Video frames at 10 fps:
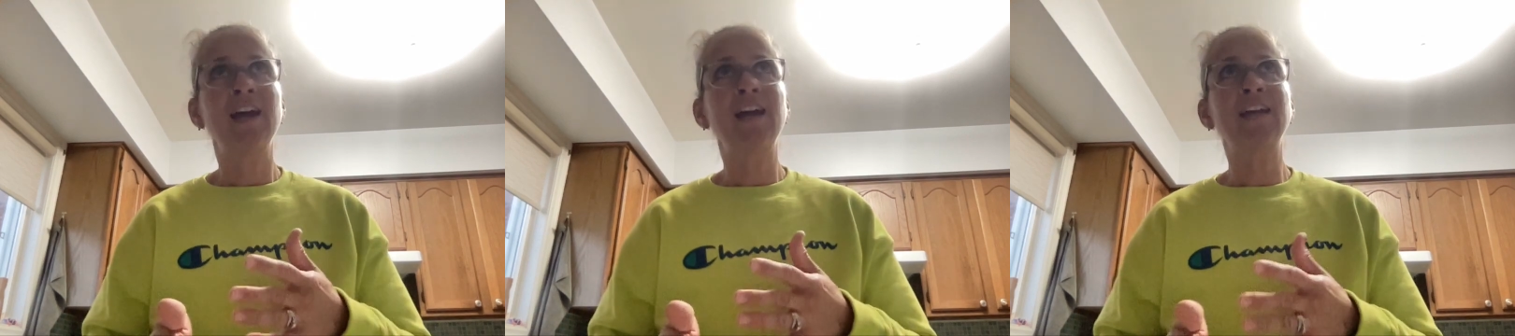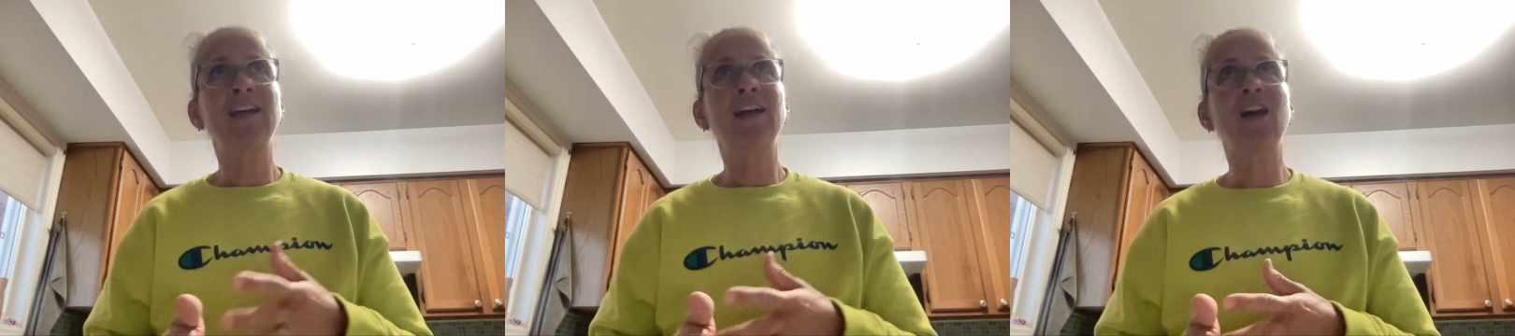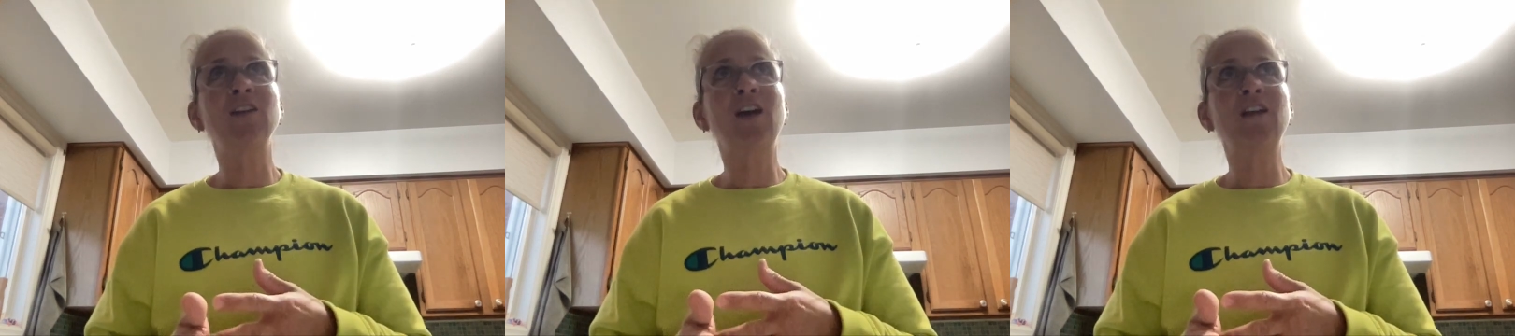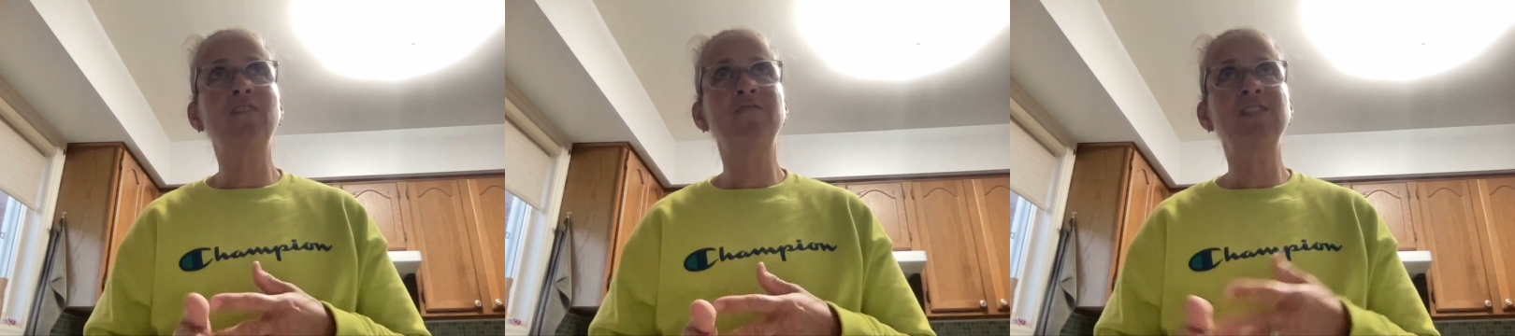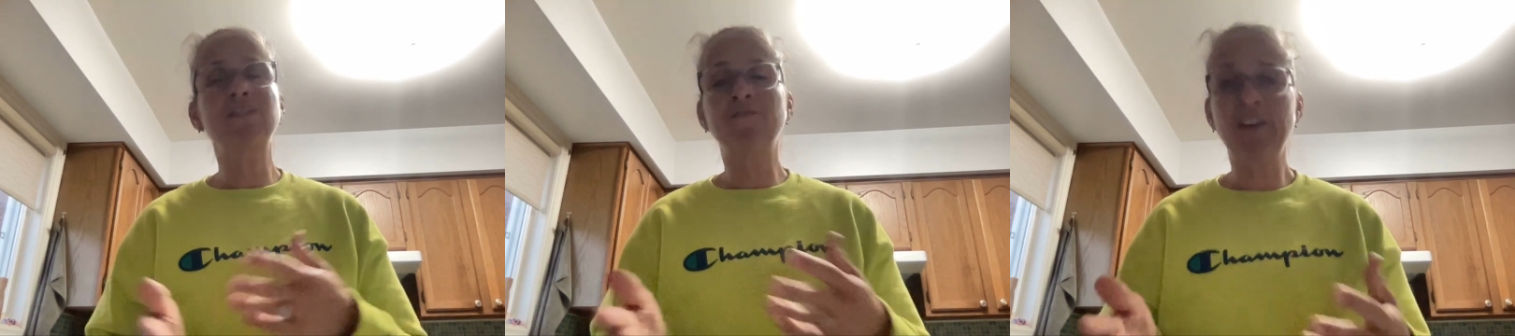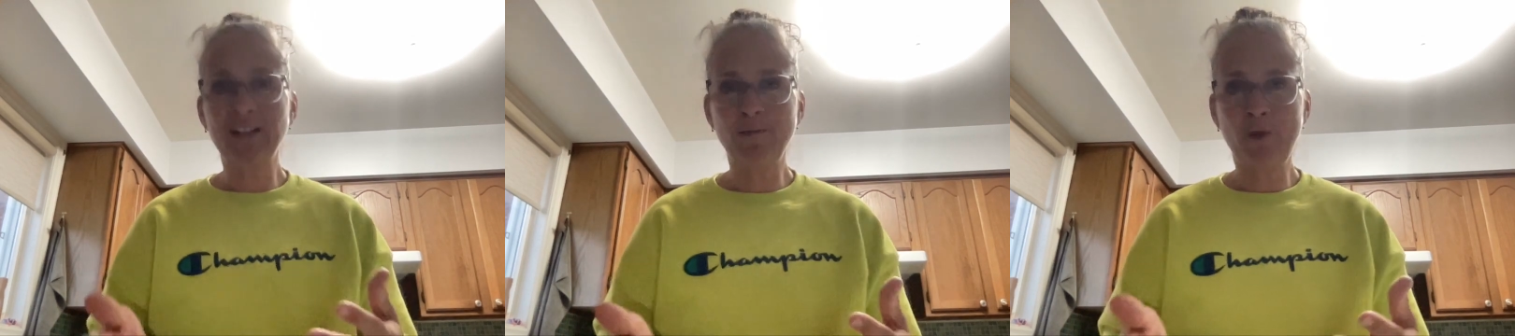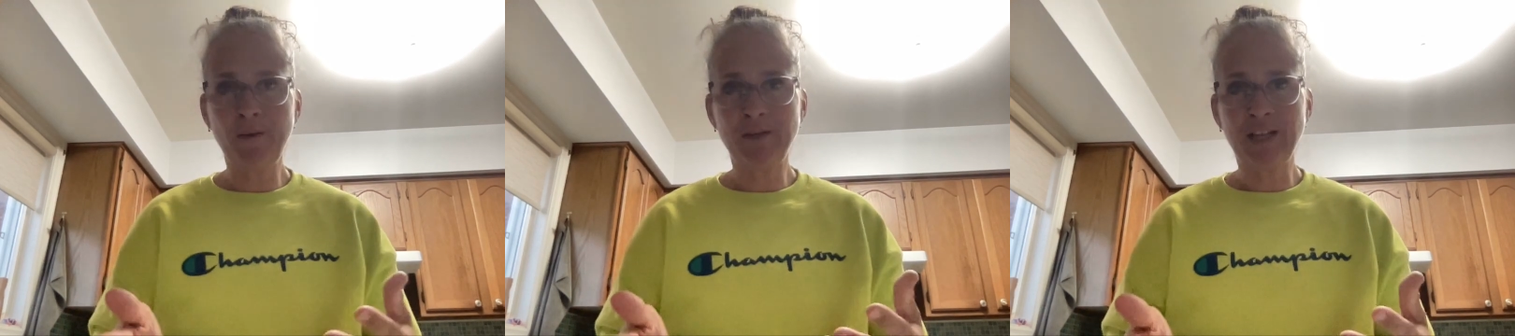A lot of disinfectant
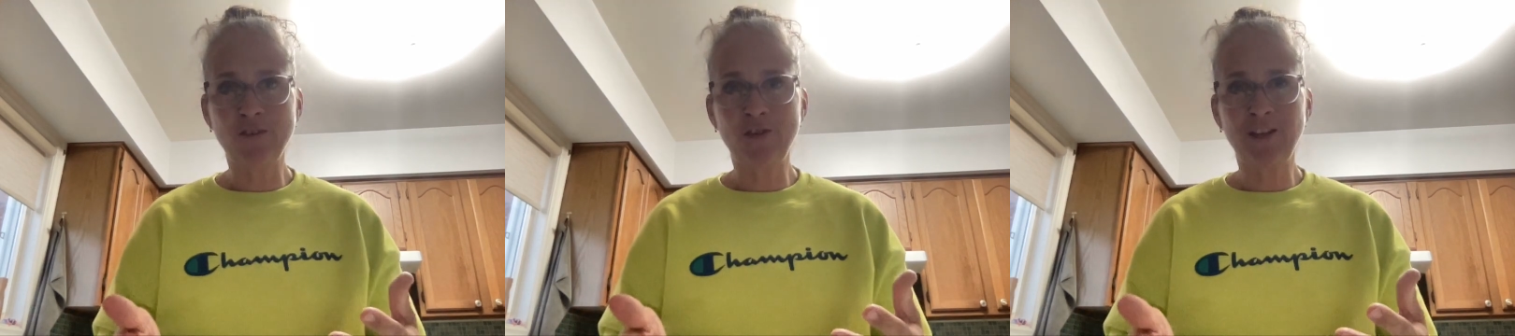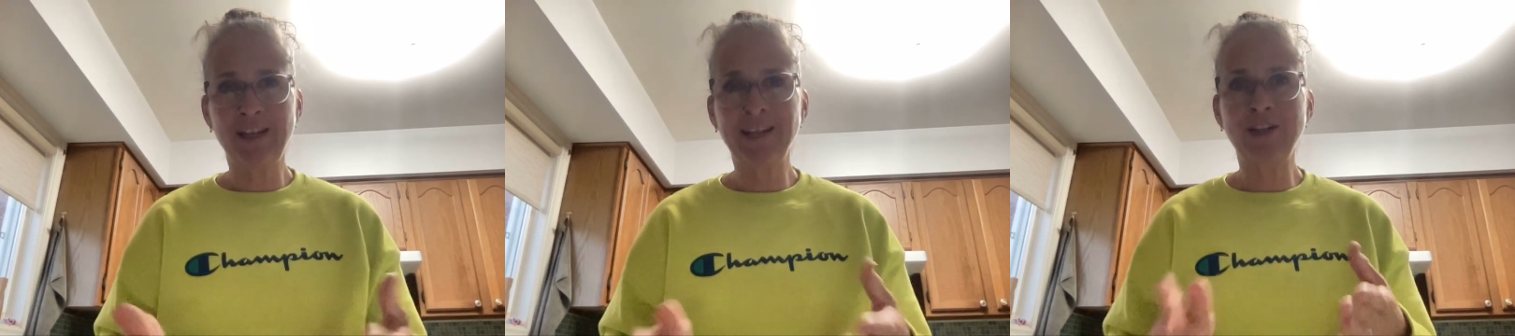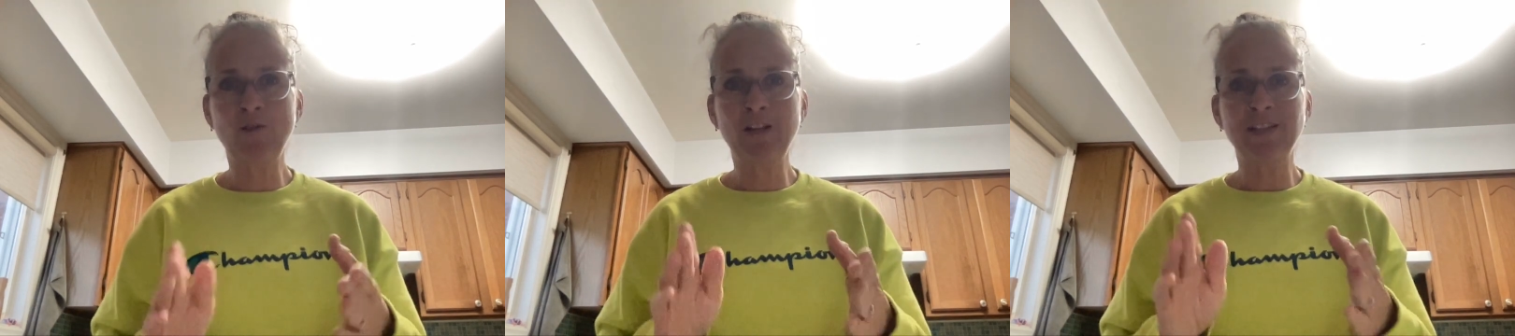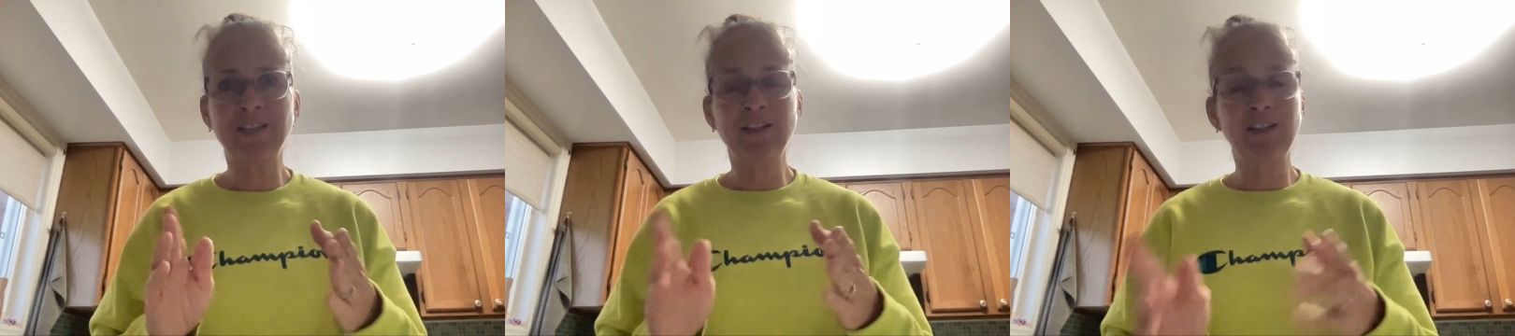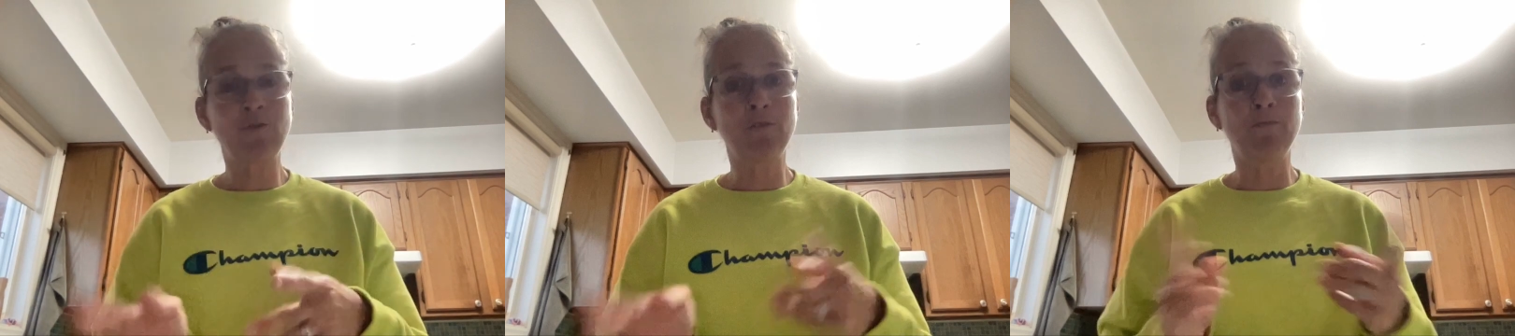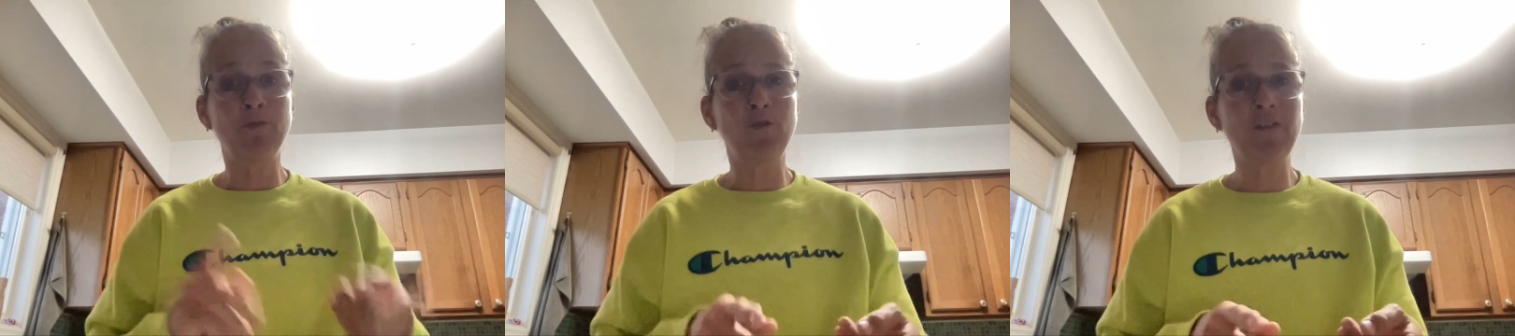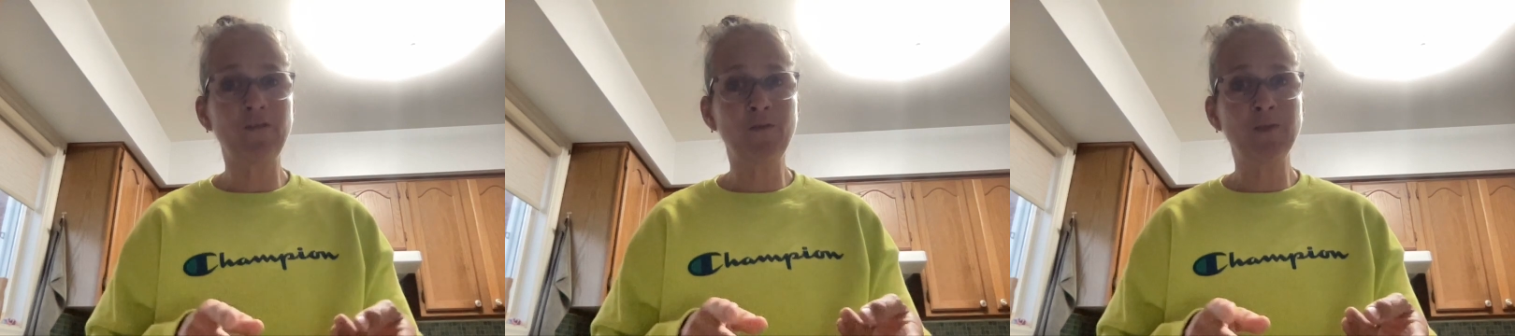wipes, that sort of thing, they don't necessarily remove
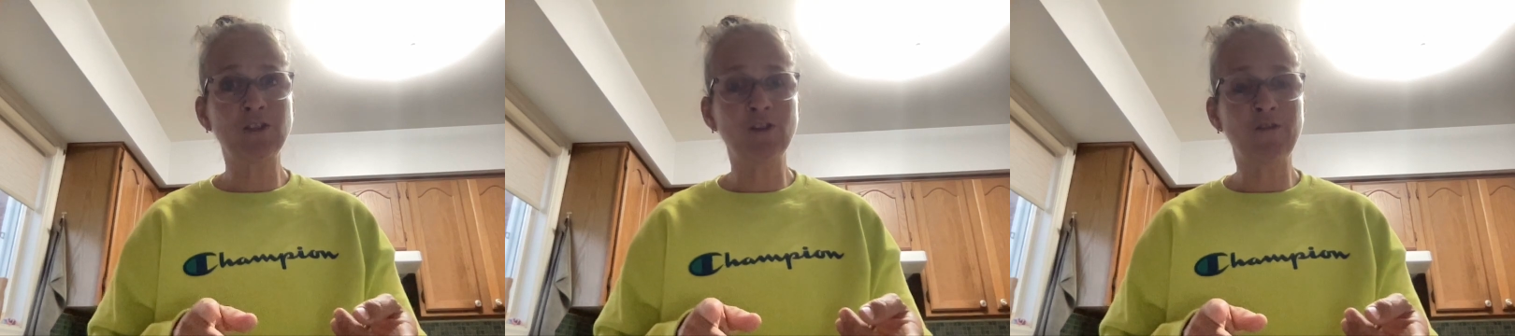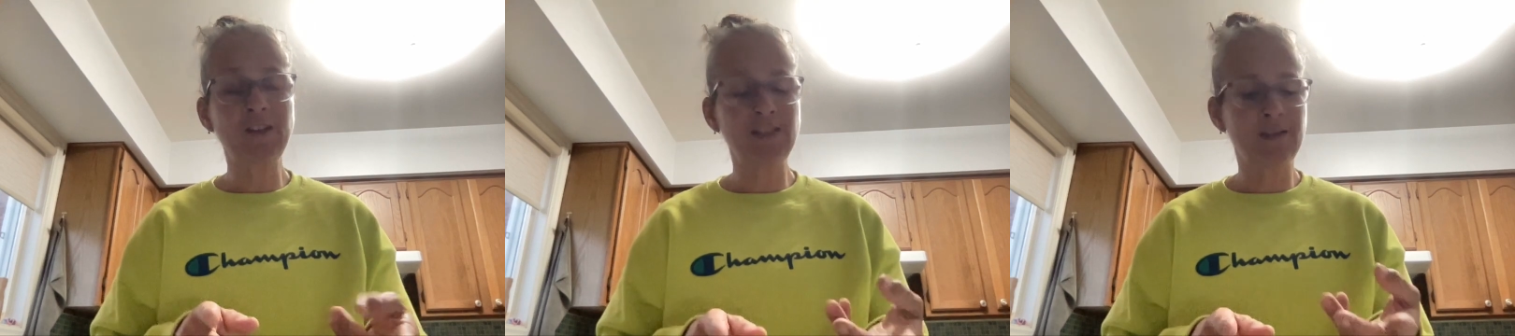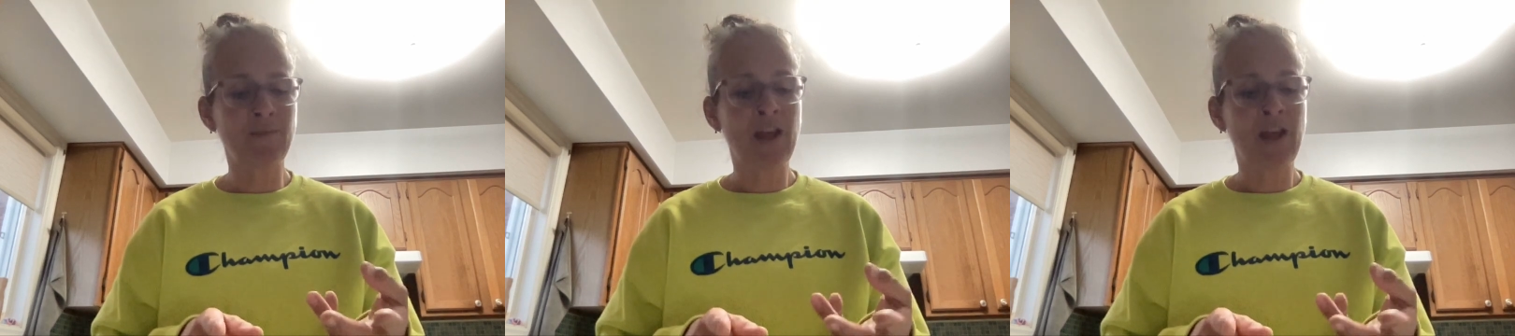it from the surface.